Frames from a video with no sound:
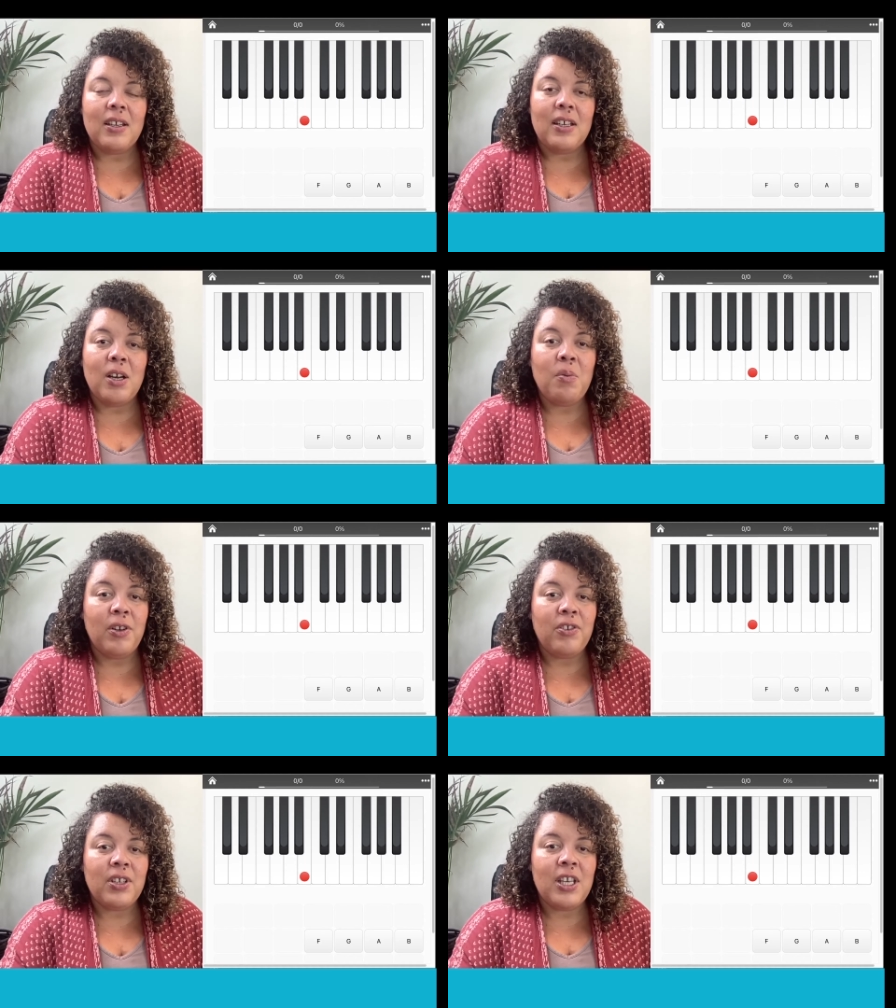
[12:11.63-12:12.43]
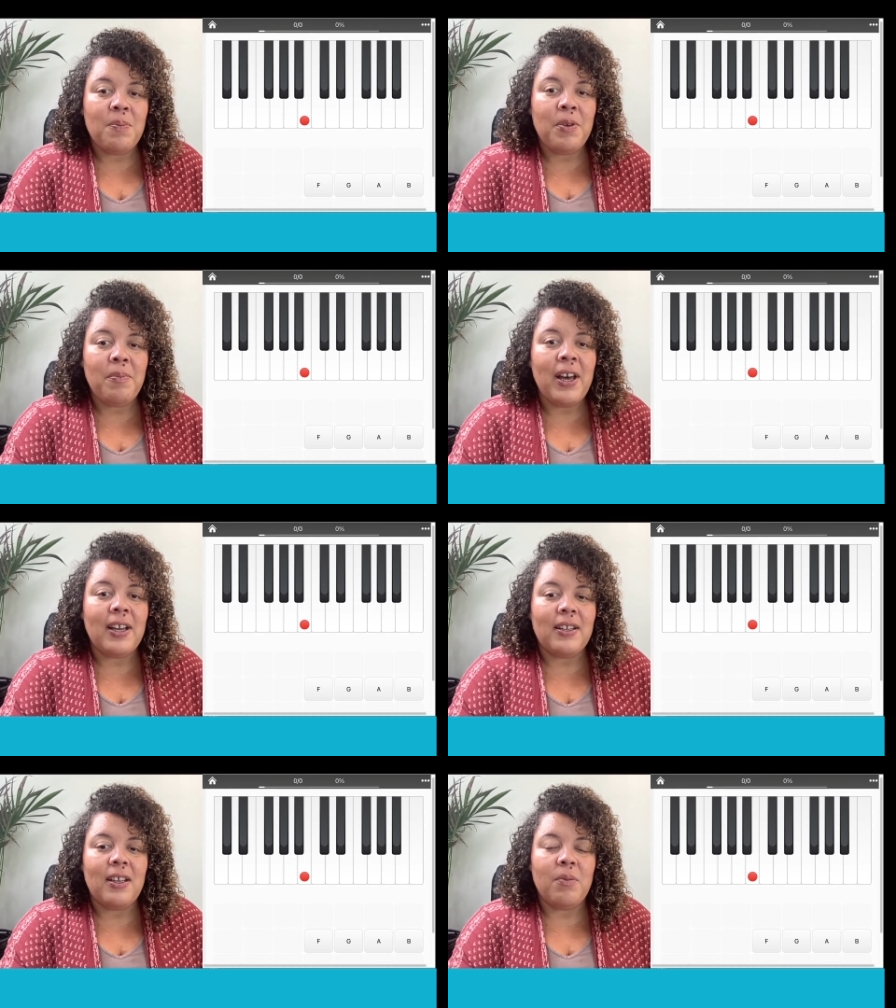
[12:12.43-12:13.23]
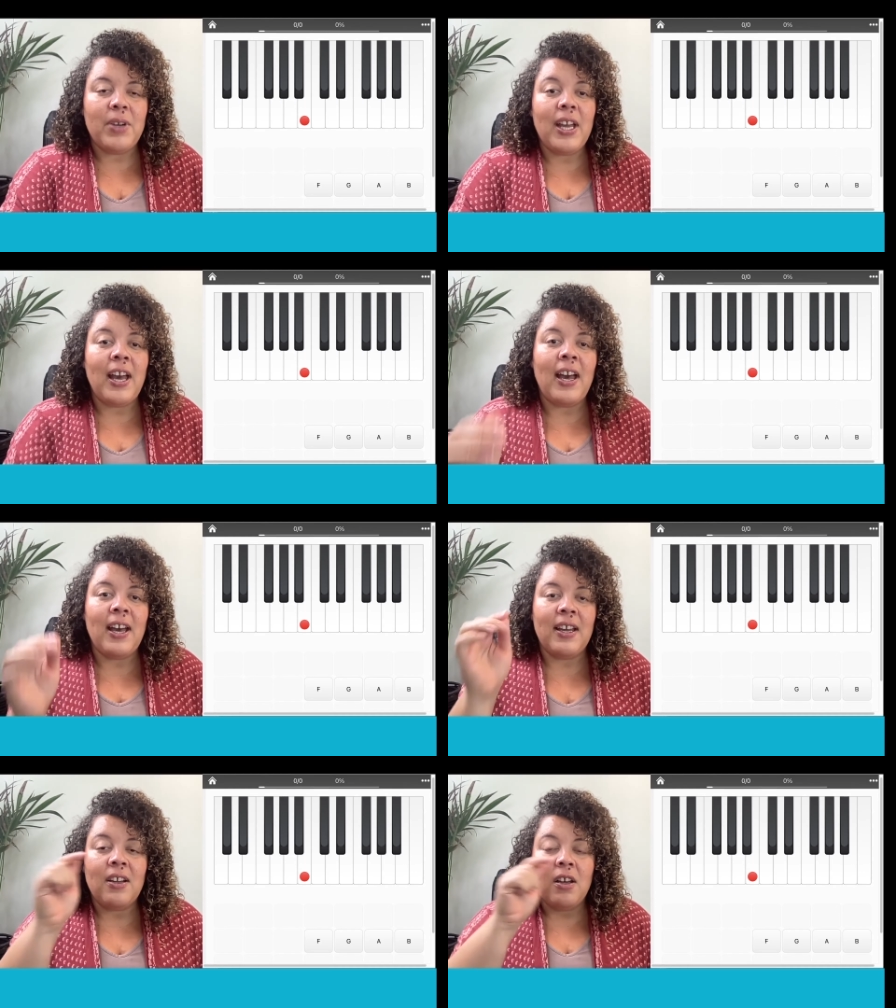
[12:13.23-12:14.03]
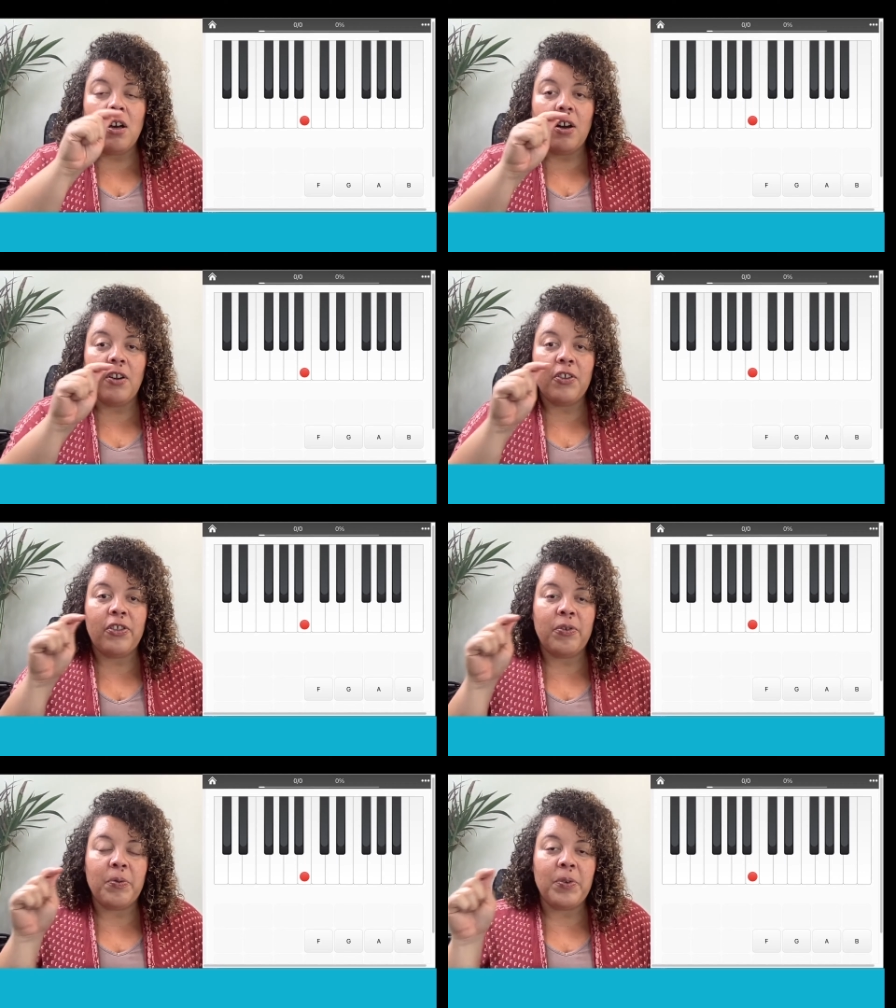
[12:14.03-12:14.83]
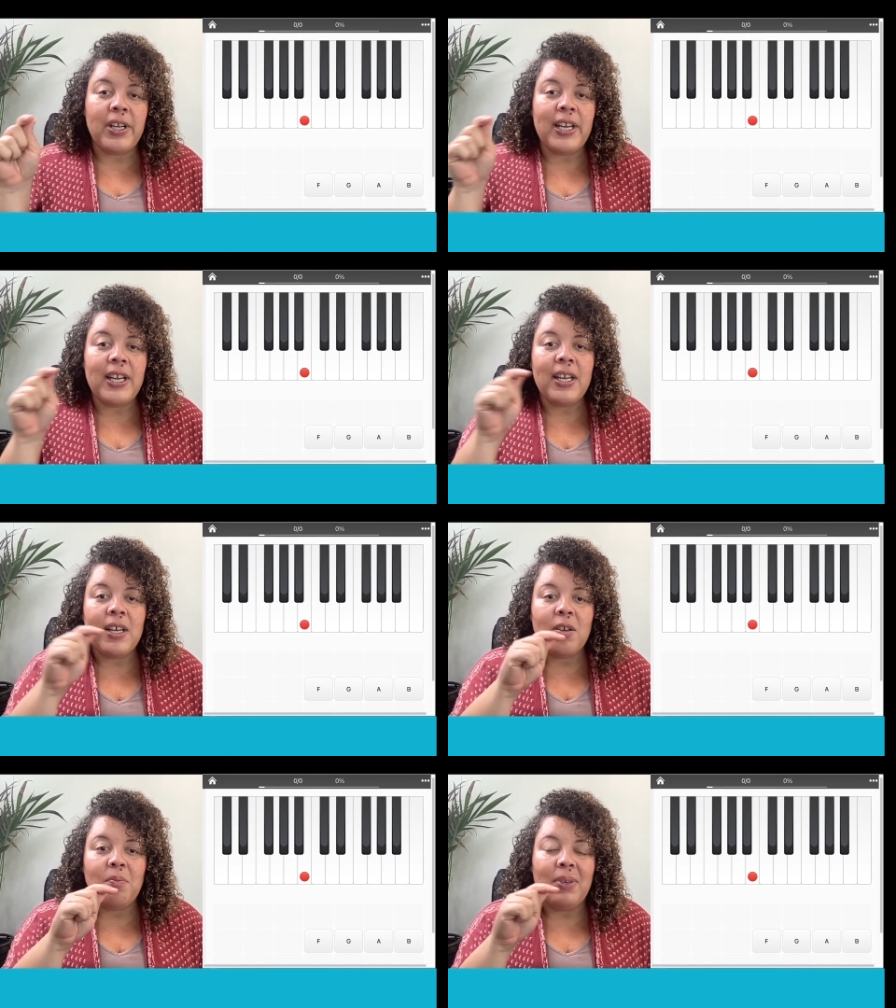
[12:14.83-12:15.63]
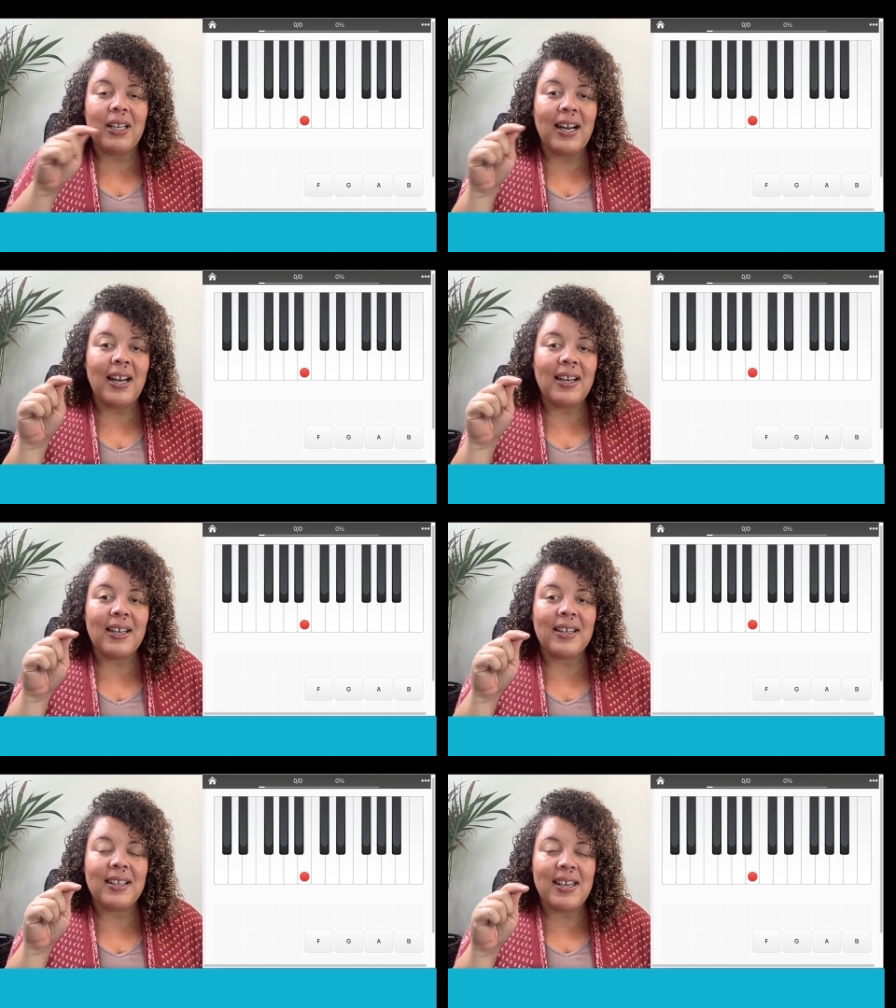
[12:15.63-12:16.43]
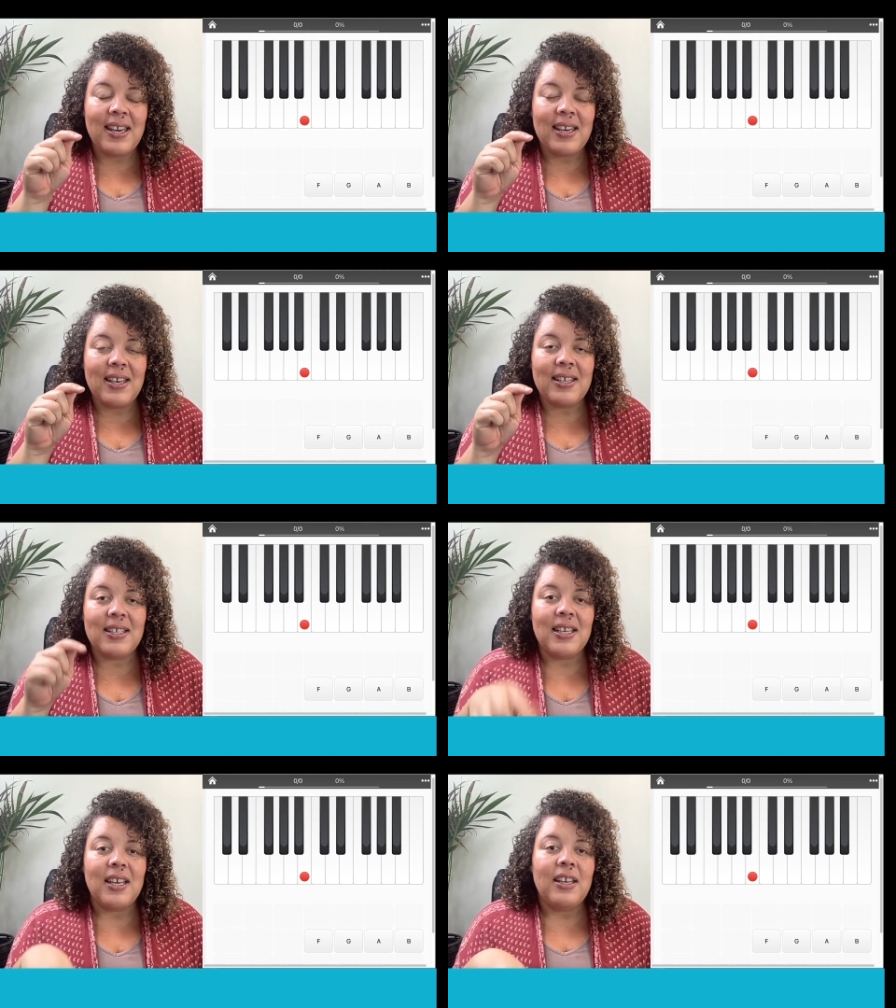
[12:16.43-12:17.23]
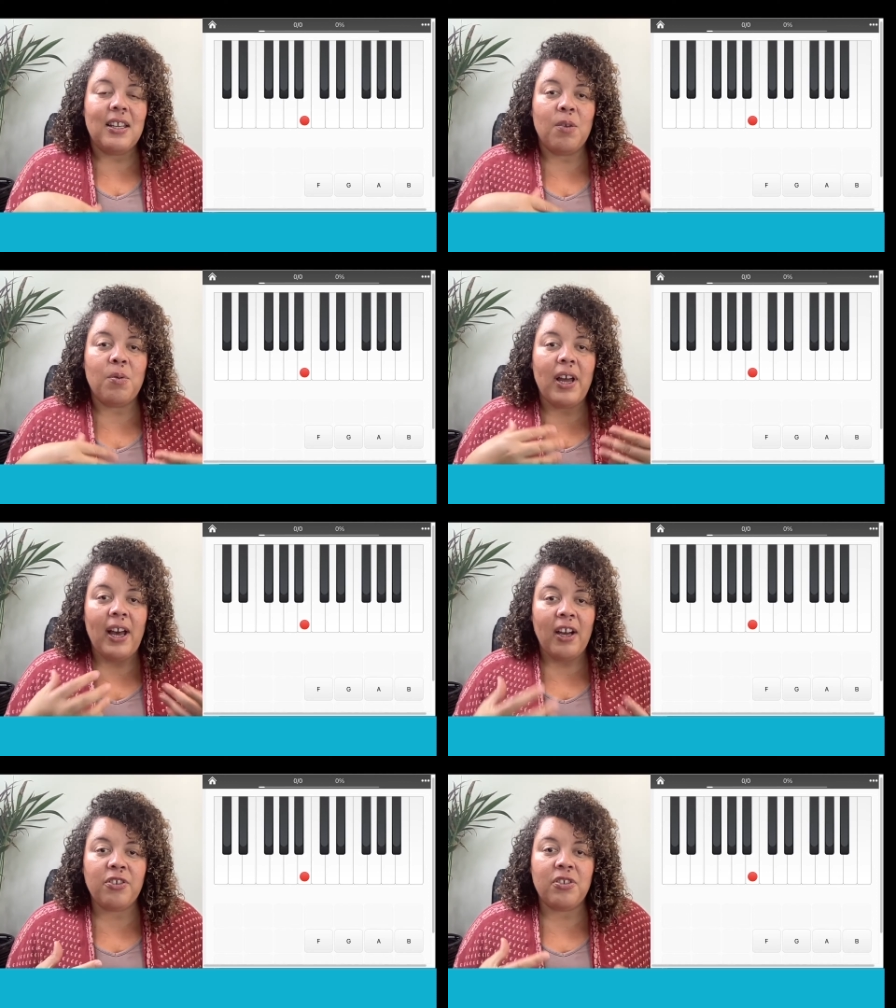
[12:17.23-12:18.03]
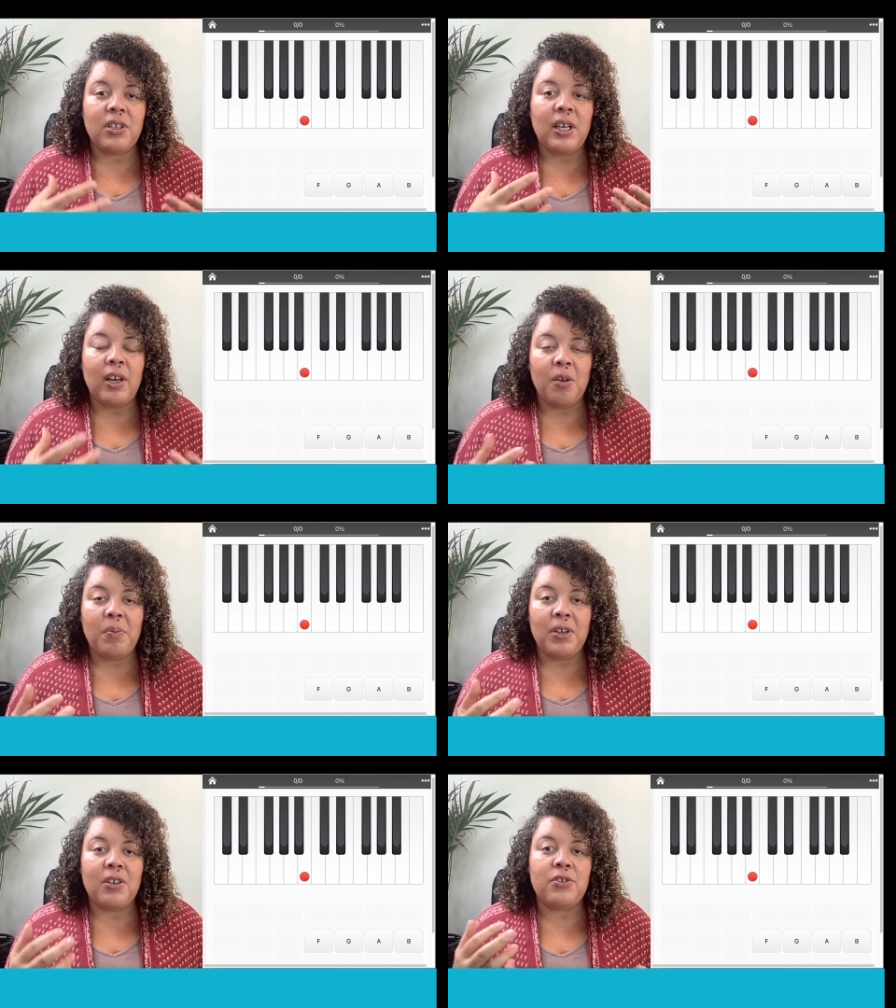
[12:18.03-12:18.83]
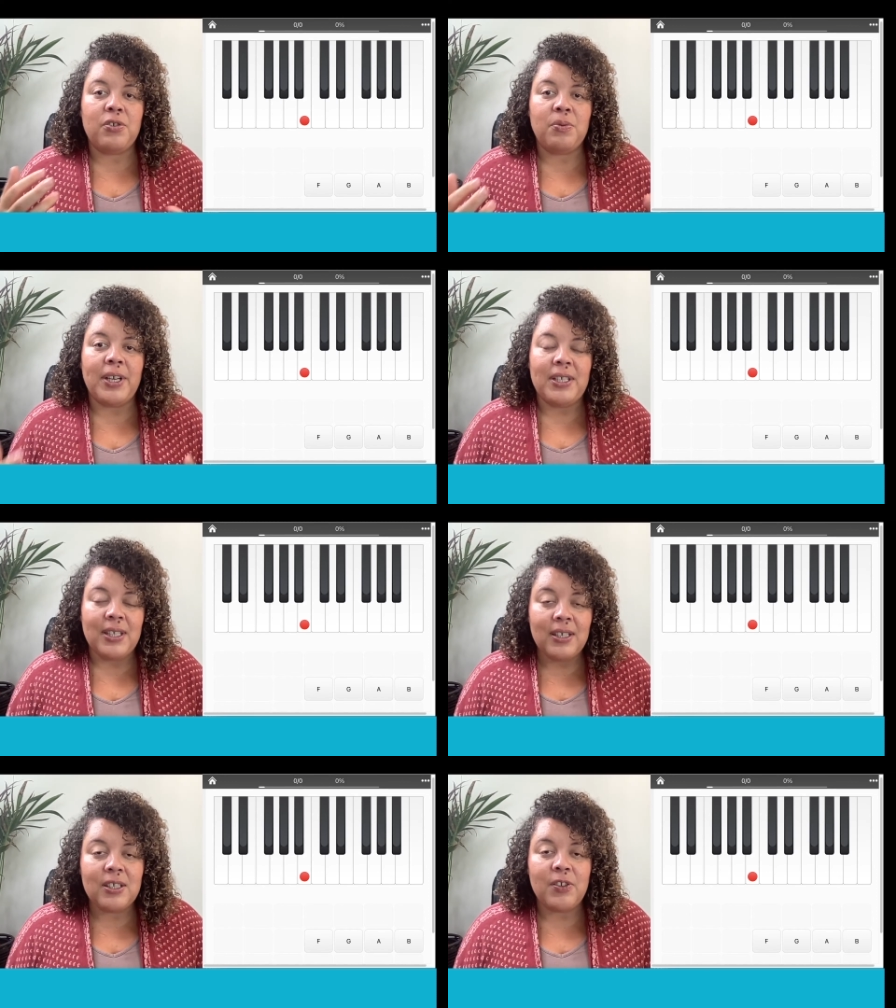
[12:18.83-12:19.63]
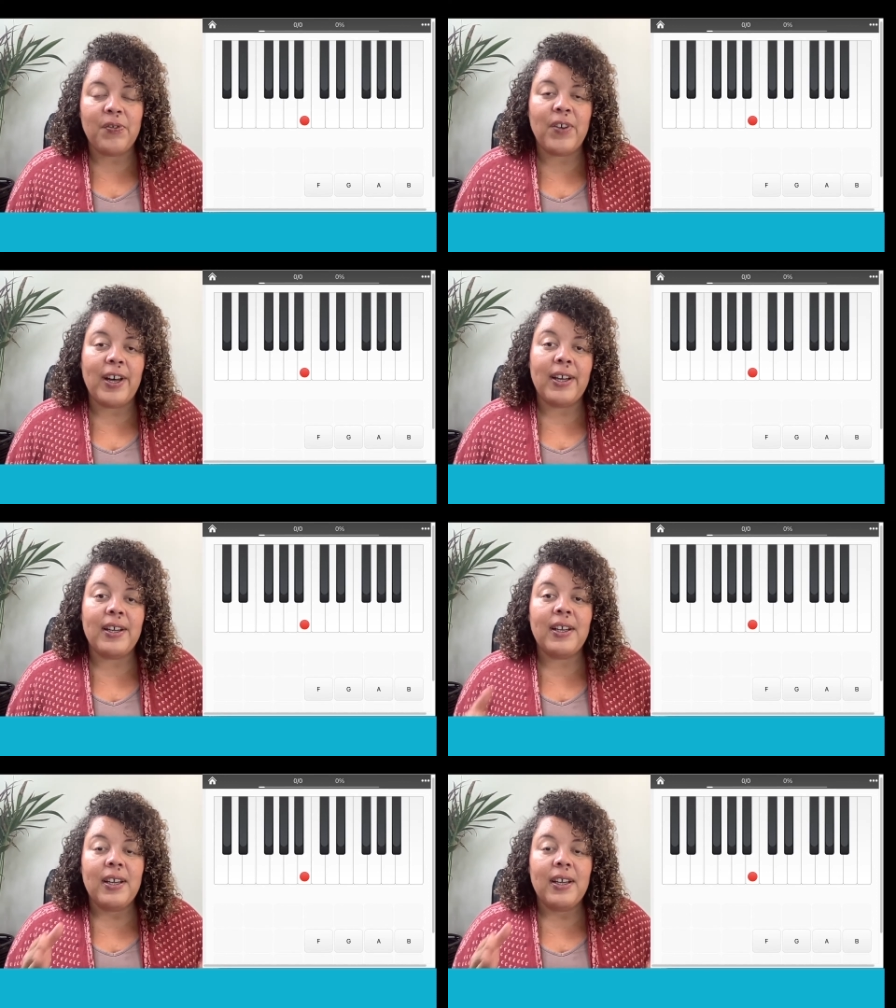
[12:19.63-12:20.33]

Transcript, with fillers: Now I want you to keep in mind that we had our three black keys that were actually helping us to identify